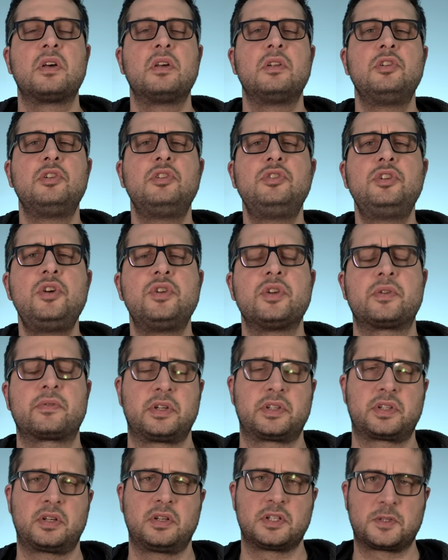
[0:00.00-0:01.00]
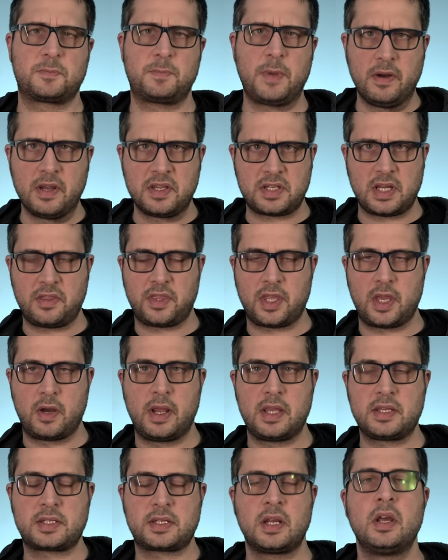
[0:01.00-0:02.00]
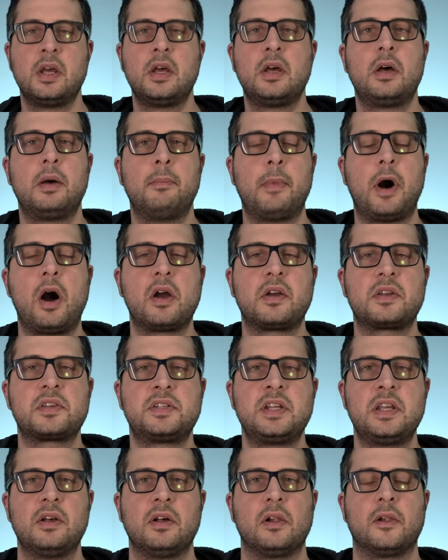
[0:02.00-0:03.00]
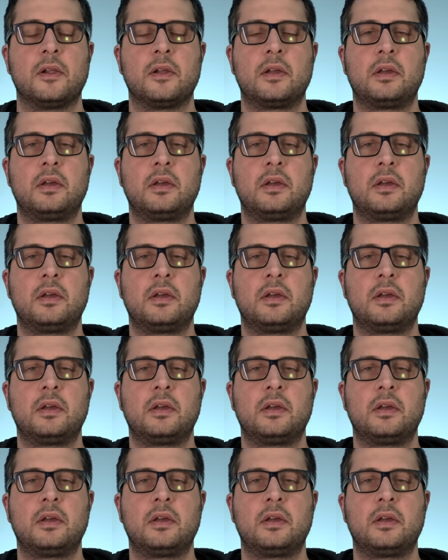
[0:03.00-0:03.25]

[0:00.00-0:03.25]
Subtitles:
ludicrous conspiracy theorist, Mark Steel.